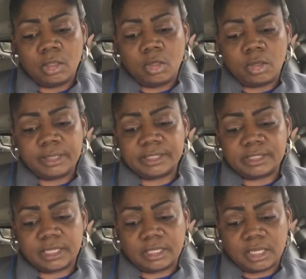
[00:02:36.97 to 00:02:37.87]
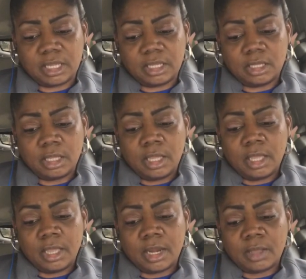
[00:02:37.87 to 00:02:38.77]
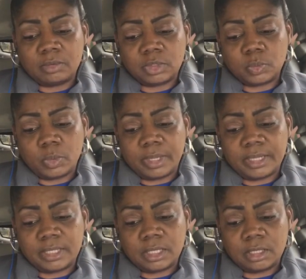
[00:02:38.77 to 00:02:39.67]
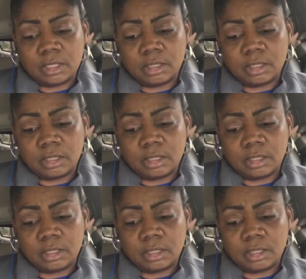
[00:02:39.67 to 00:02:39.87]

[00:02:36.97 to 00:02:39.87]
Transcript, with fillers: on Sunday, and I was one